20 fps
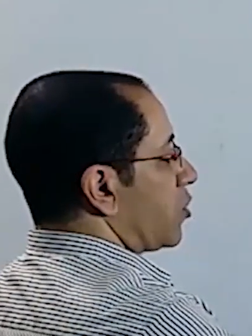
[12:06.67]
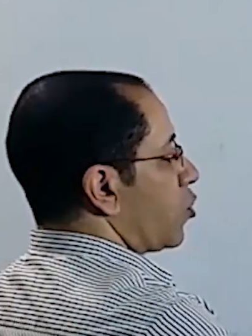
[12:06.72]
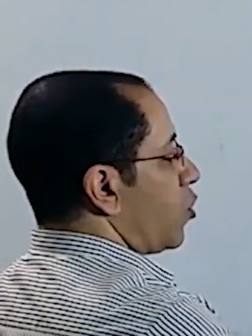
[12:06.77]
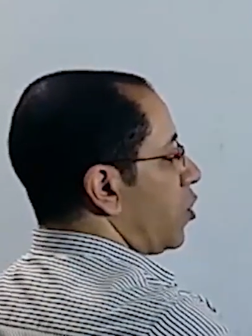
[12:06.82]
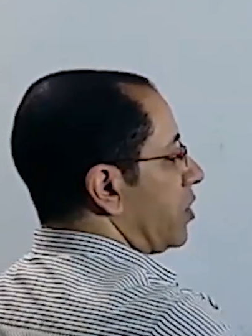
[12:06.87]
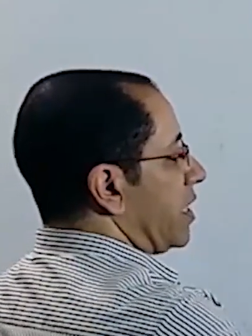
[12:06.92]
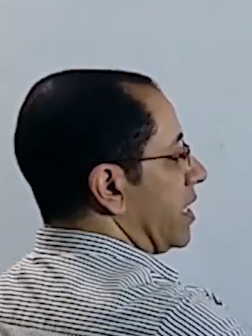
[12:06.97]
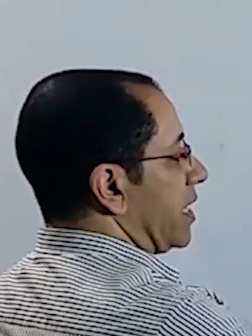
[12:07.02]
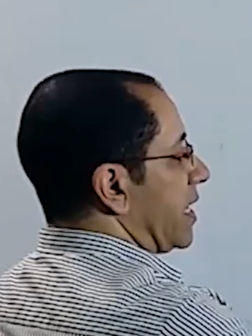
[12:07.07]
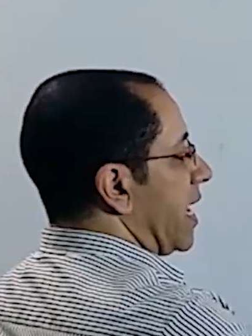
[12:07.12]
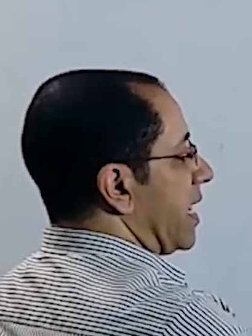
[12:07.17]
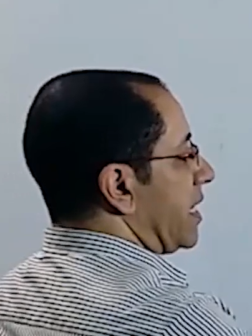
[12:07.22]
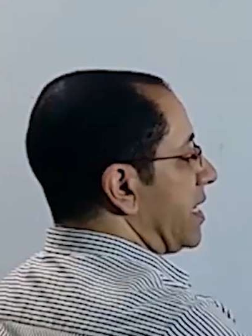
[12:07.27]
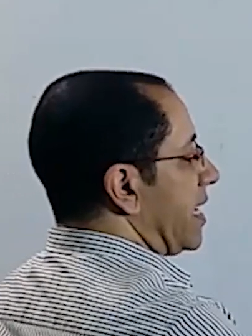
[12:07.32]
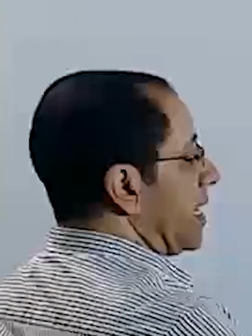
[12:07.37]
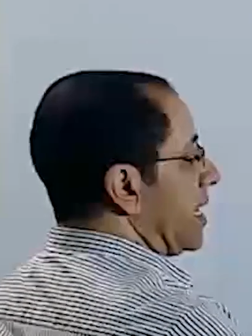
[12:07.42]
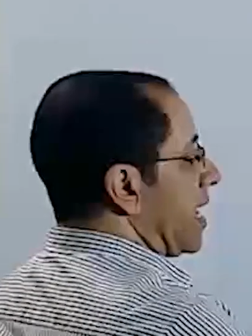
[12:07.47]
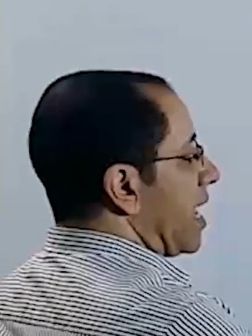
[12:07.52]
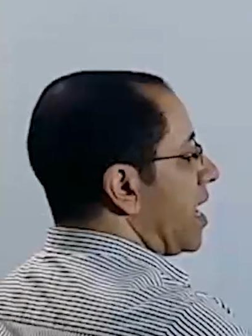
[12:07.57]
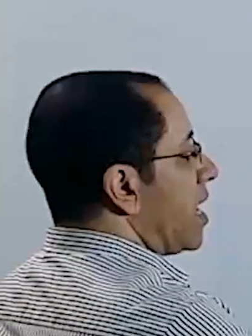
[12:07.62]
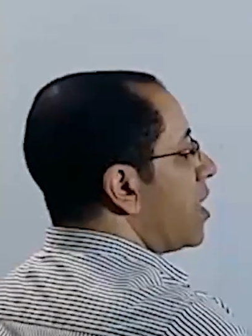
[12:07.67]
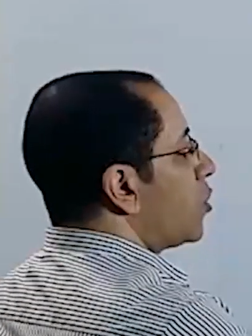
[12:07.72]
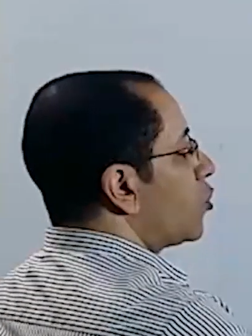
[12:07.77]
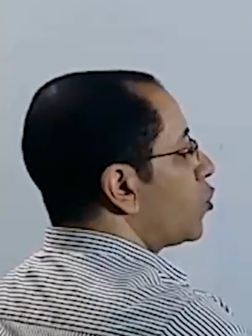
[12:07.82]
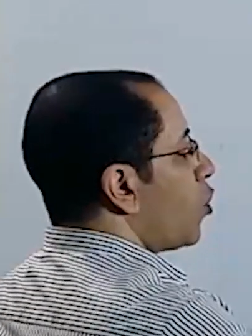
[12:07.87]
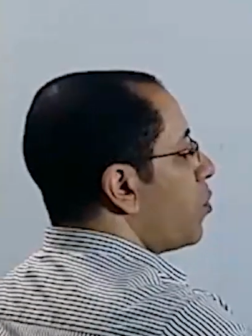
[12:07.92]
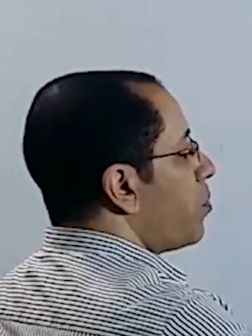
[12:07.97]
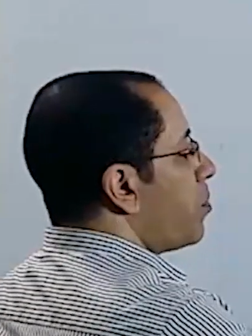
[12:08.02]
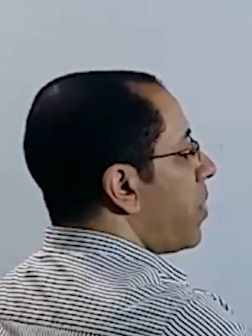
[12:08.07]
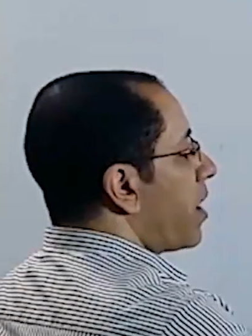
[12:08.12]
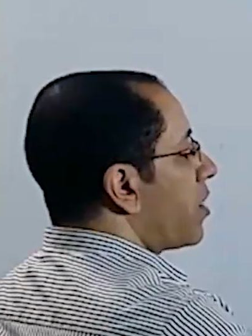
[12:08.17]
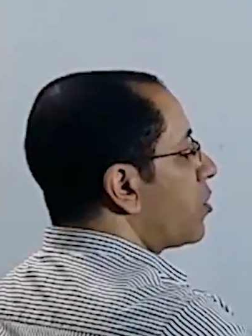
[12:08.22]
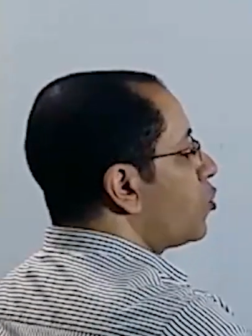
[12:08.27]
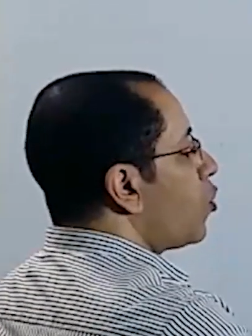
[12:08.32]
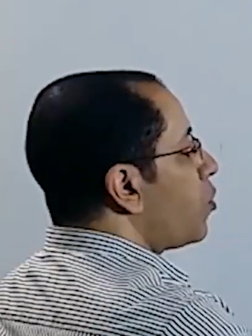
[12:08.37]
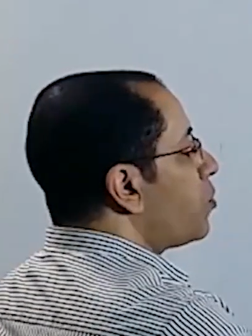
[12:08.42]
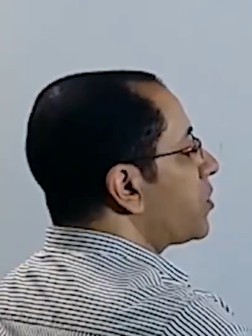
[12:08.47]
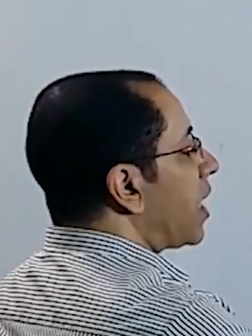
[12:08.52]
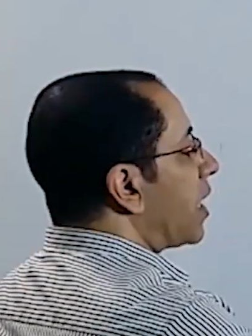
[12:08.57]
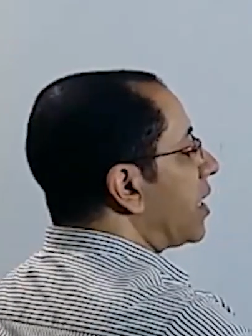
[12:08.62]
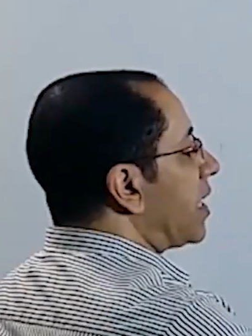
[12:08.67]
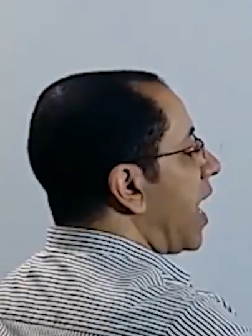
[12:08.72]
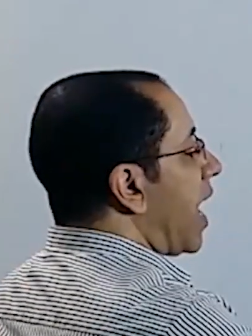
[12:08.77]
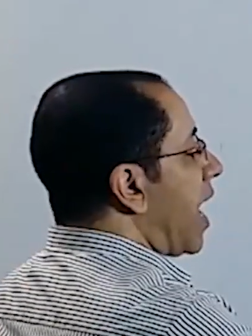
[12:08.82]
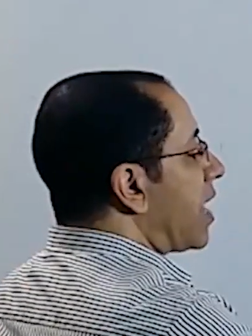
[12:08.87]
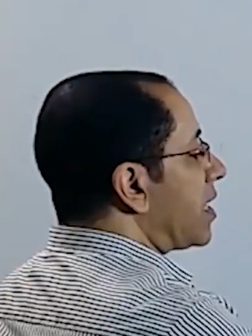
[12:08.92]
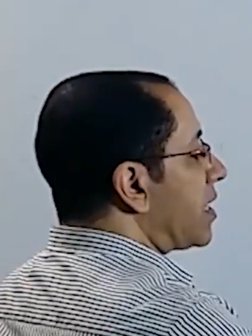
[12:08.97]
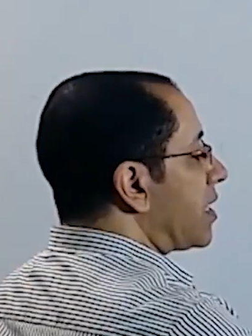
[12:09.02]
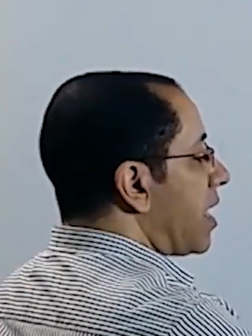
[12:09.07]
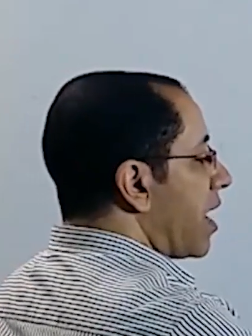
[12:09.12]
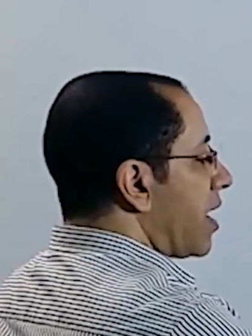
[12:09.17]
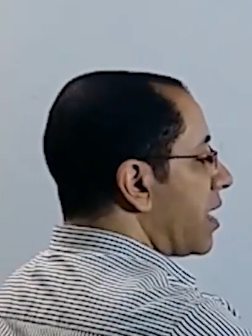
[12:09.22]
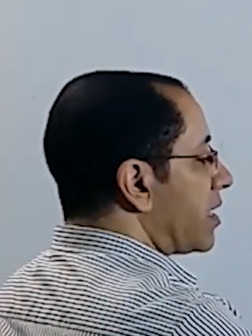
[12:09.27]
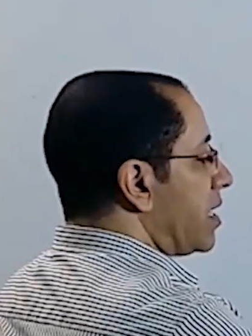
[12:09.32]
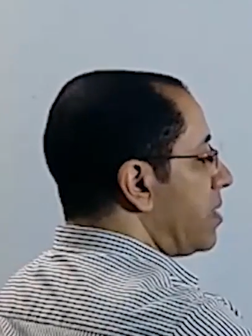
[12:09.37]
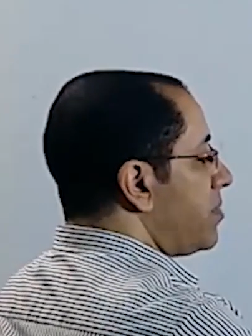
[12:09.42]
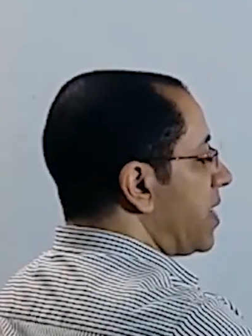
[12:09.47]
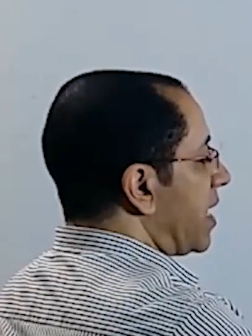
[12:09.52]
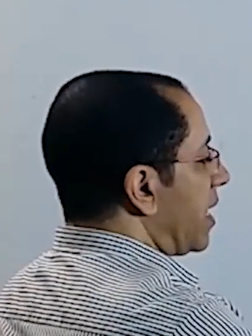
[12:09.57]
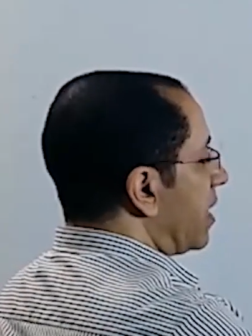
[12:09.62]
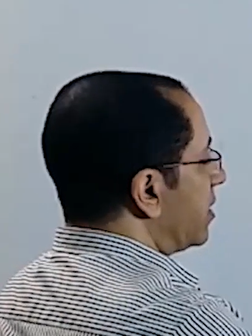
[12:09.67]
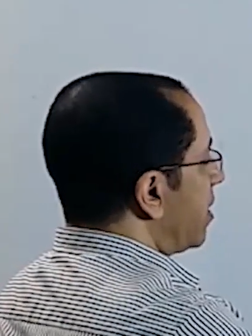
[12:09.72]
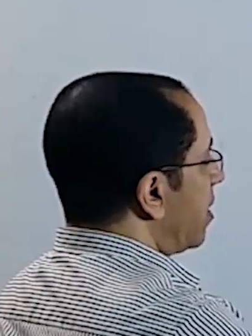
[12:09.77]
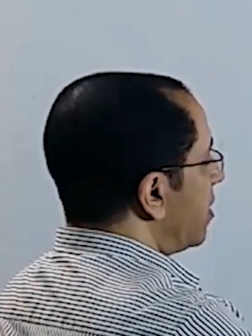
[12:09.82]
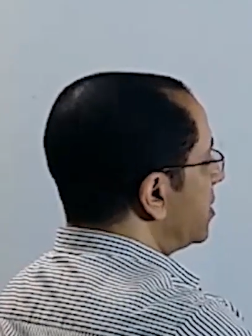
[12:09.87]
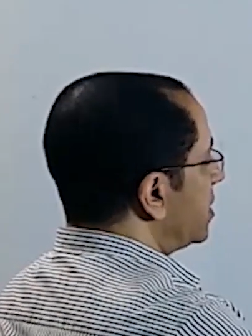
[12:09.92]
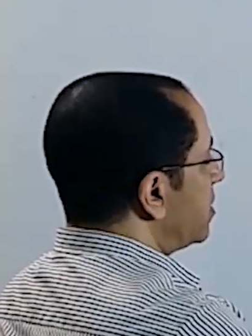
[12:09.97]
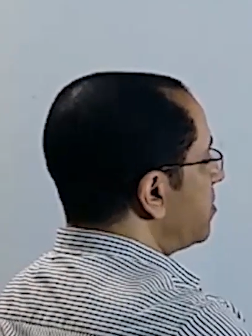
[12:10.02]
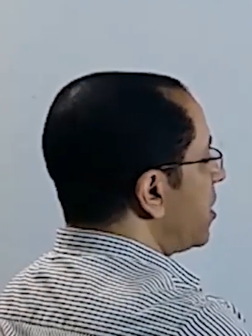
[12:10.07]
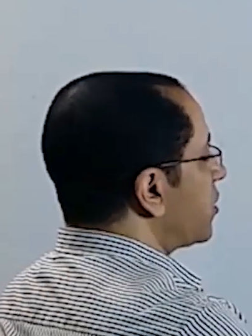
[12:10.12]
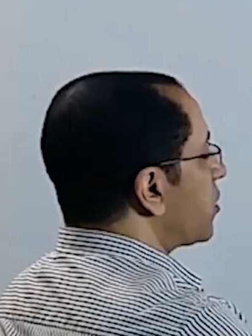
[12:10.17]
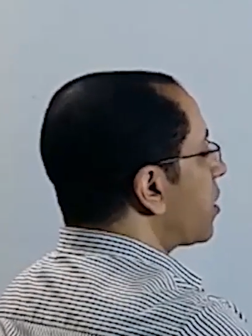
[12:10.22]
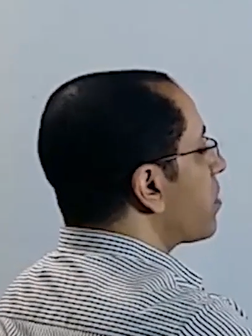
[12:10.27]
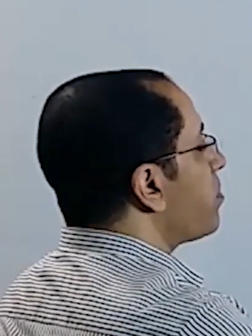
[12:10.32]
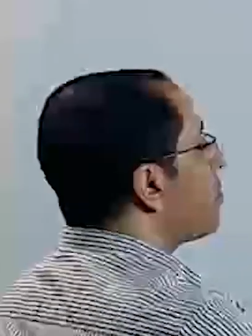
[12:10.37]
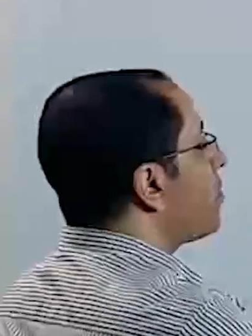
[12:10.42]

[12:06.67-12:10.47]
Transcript: till it reach sympathetic nerve endings.